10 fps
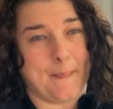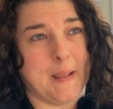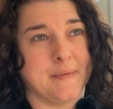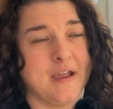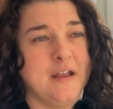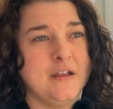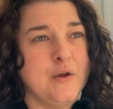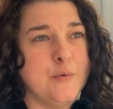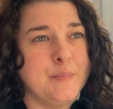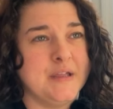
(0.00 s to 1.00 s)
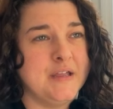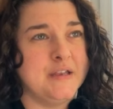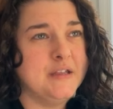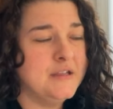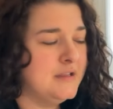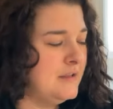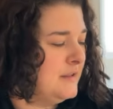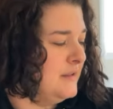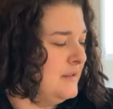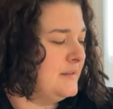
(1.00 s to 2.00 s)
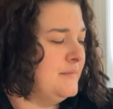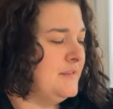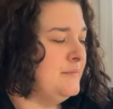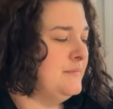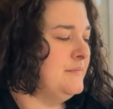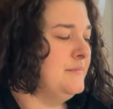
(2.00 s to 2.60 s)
I'm kind of hoping something,